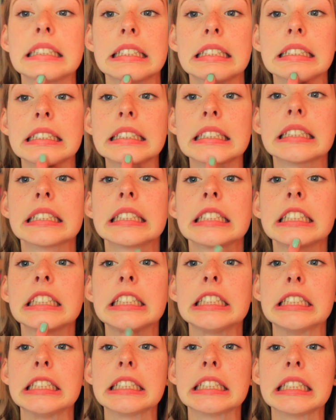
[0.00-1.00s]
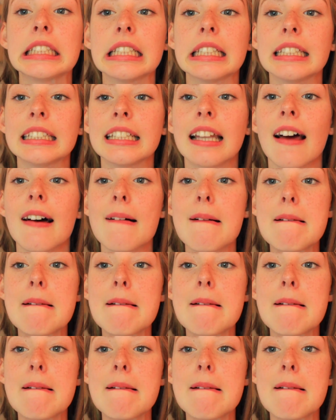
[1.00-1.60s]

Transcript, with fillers: Still got the chin cut.